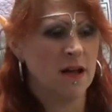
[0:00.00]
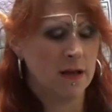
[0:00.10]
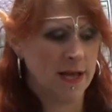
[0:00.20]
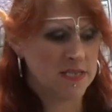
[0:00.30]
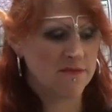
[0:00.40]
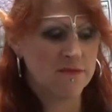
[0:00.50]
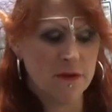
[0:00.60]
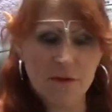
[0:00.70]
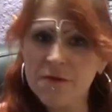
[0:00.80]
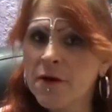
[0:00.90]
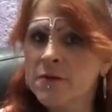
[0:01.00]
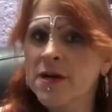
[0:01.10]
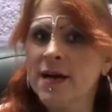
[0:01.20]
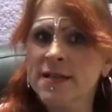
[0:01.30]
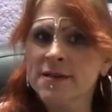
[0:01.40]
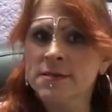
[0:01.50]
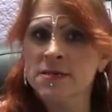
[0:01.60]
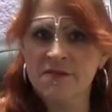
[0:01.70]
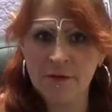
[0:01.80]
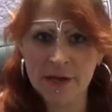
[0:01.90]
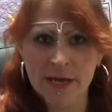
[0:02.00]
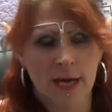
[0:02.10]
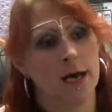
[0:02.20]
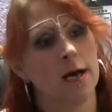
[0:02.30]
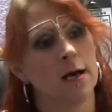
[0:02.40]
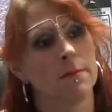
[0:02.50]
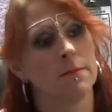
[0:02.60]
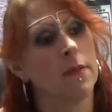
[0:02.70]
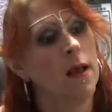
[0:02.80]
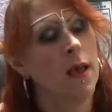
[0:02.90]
all kinds of earth tone colors. It's very calm.